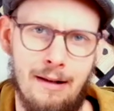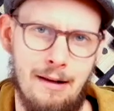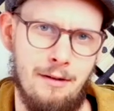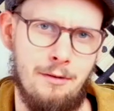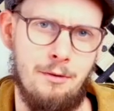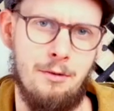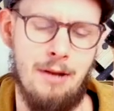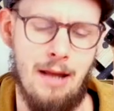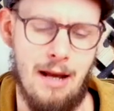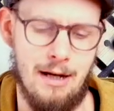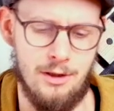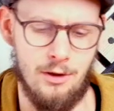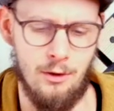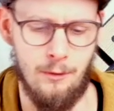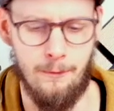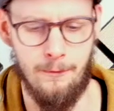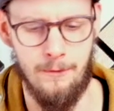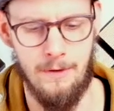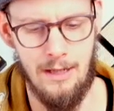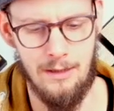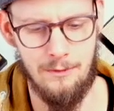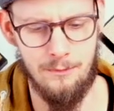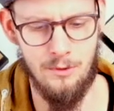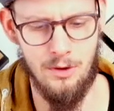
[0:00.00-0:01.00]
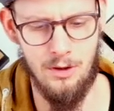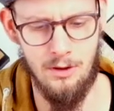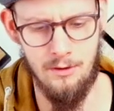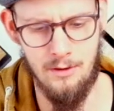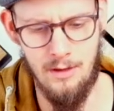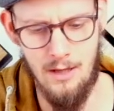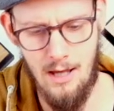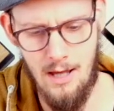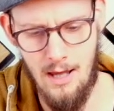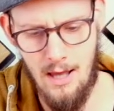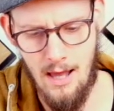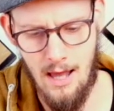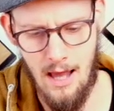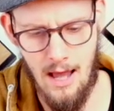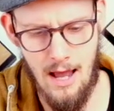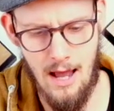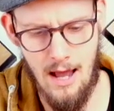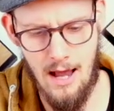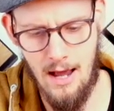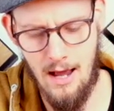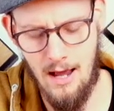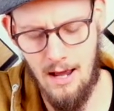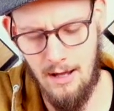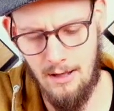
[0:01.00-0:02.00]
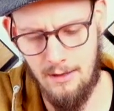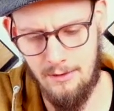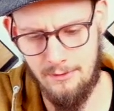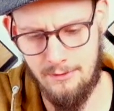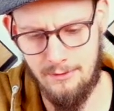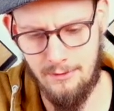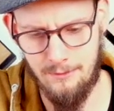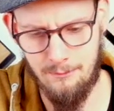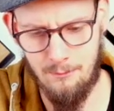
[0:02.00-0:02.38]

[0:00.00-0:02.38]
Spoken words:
connector for that one. And